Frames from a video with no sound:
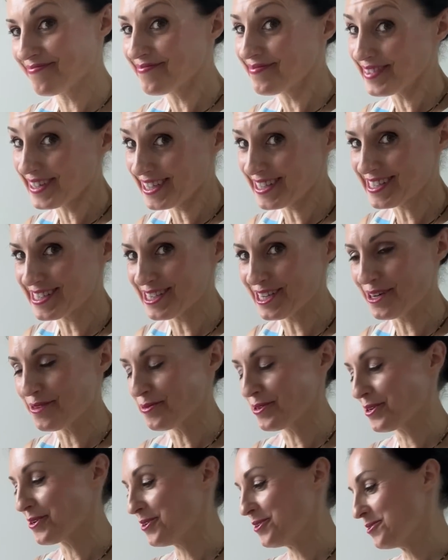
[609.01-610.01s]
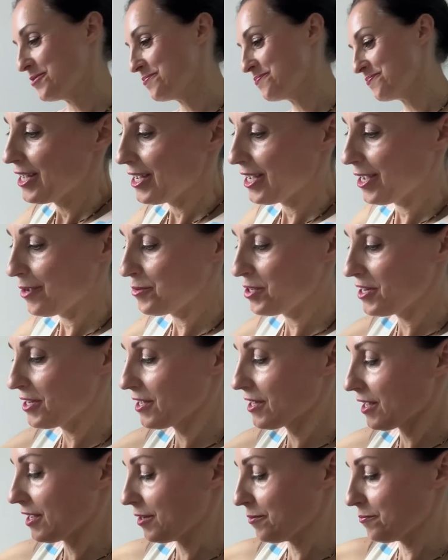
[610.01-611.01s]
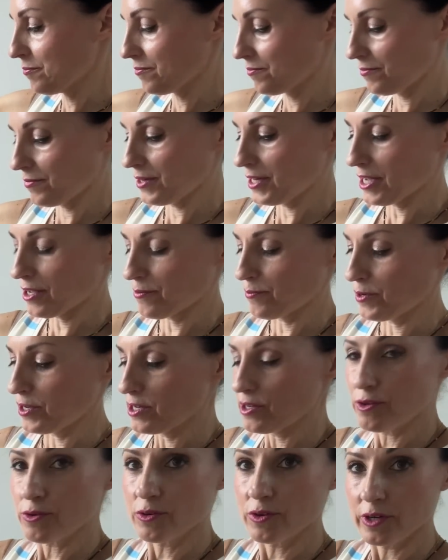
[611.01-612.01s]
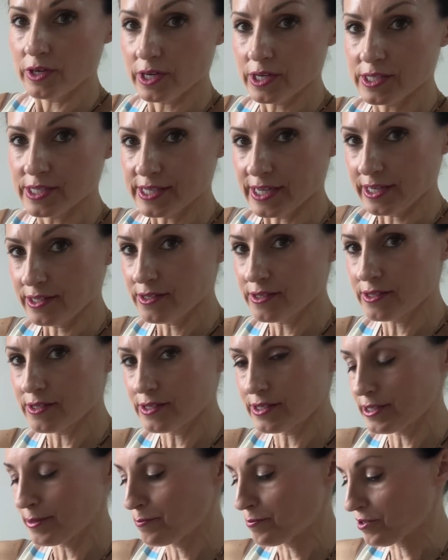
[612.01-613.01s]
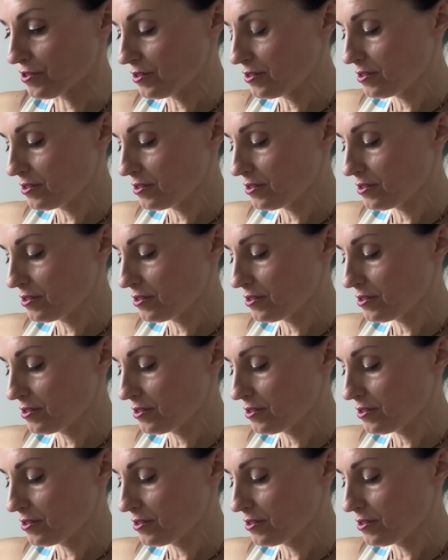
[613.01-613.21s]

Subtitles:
Let's see how we go. I mean, again, like when you extend the zipper,